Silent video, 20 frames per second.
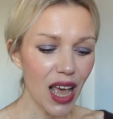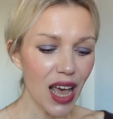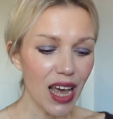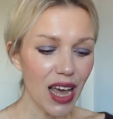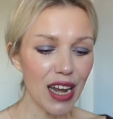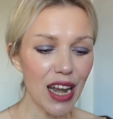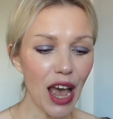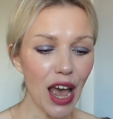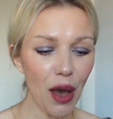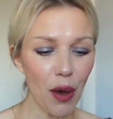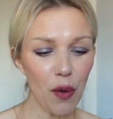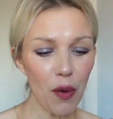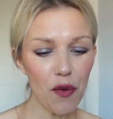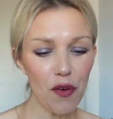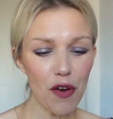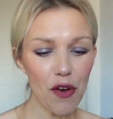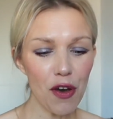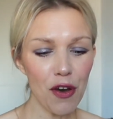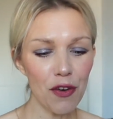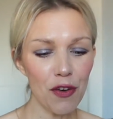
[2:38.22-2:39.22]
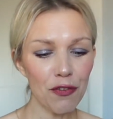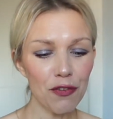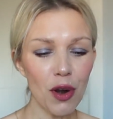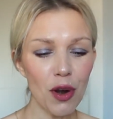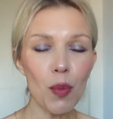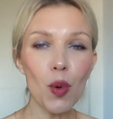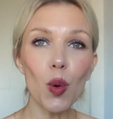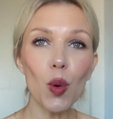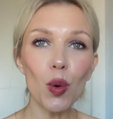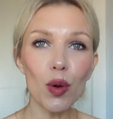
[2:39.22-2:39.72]
Now,
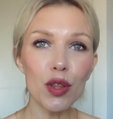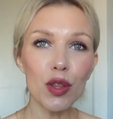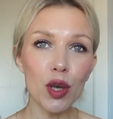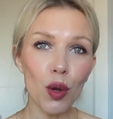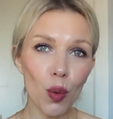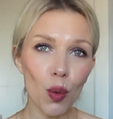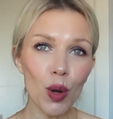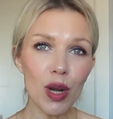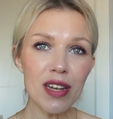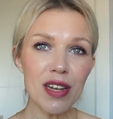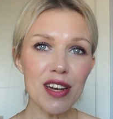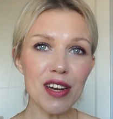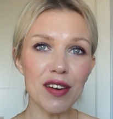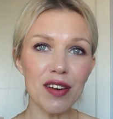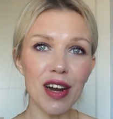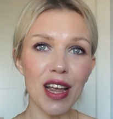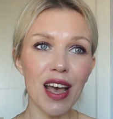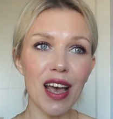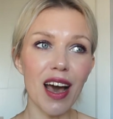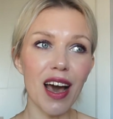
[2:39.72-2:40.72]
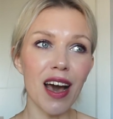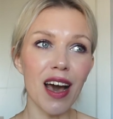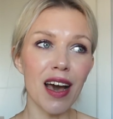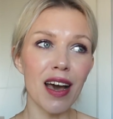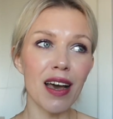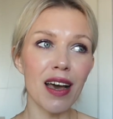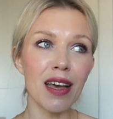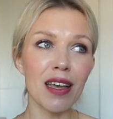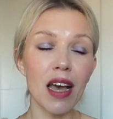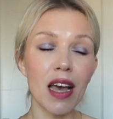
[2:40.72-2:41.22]
from The Ordinary,
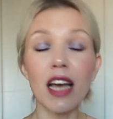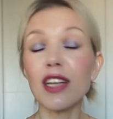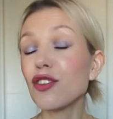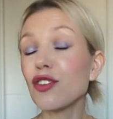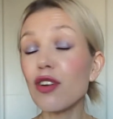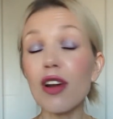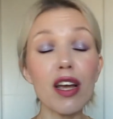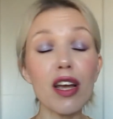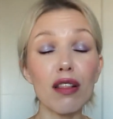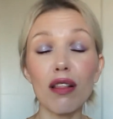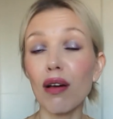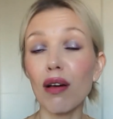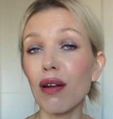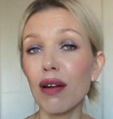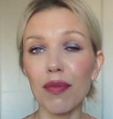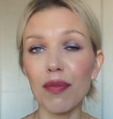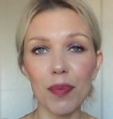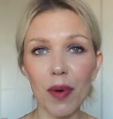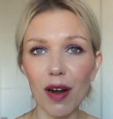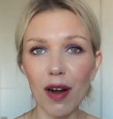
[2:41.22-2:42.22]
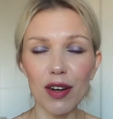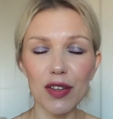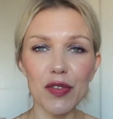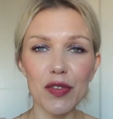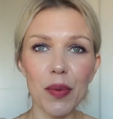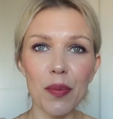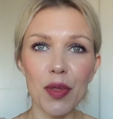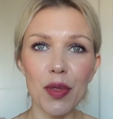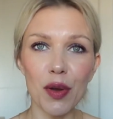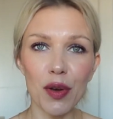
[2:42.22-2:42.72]
I try a lot of products
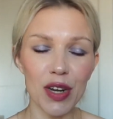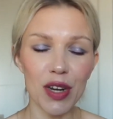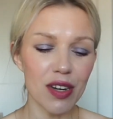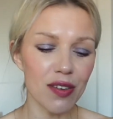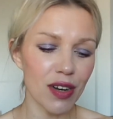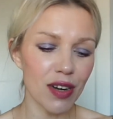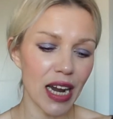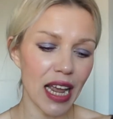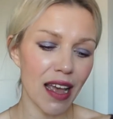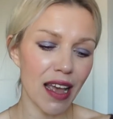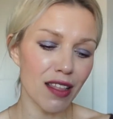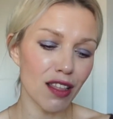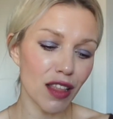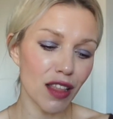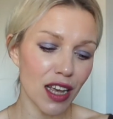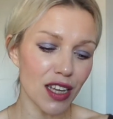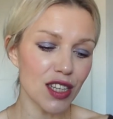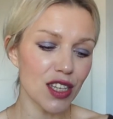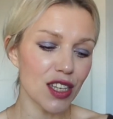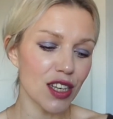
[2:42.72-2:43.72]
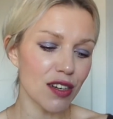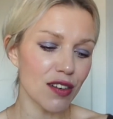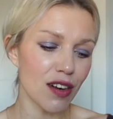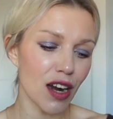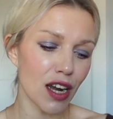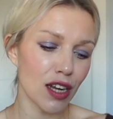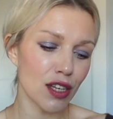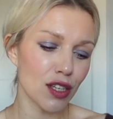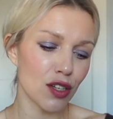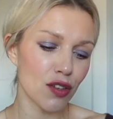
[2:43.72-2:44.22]
from The Ordinary, and last year
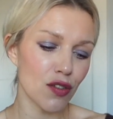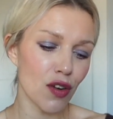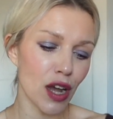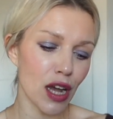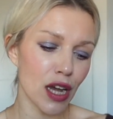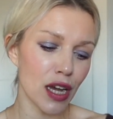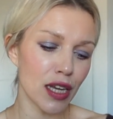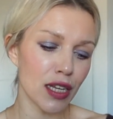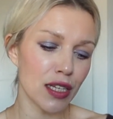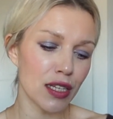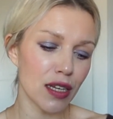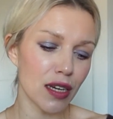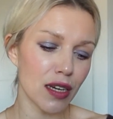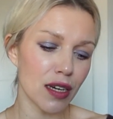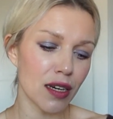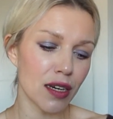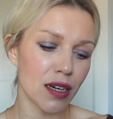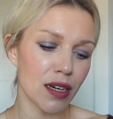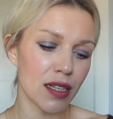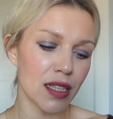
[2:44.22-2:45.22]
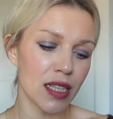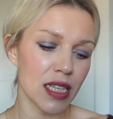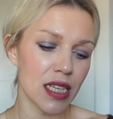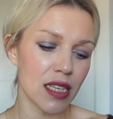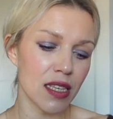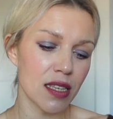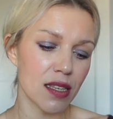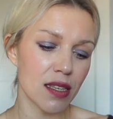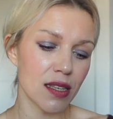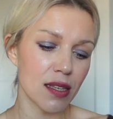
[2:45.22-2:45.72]
I tried
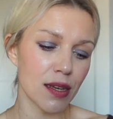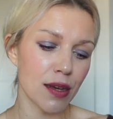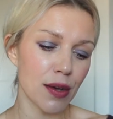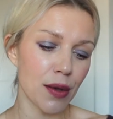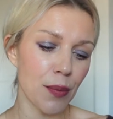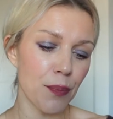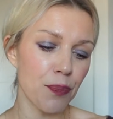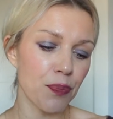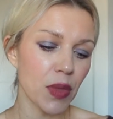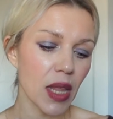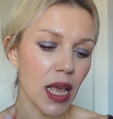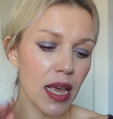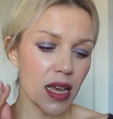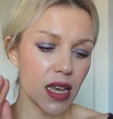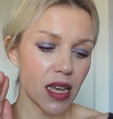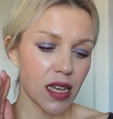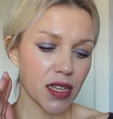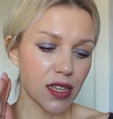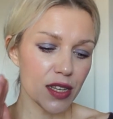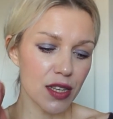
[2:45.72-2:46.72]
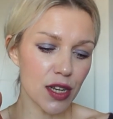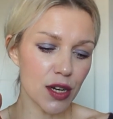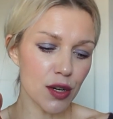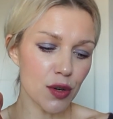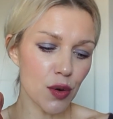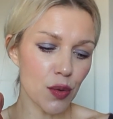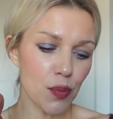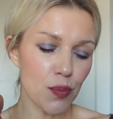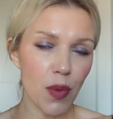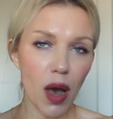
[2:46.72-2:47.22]
this
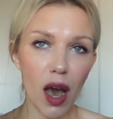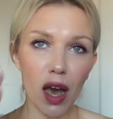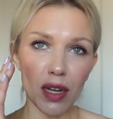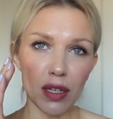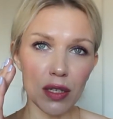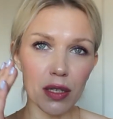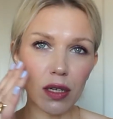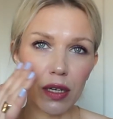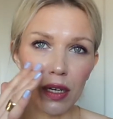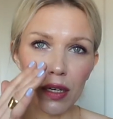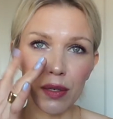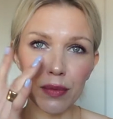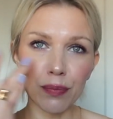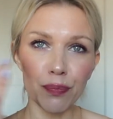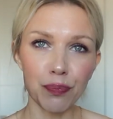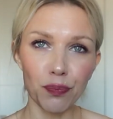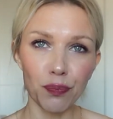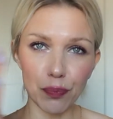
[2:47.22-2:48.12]
serum, on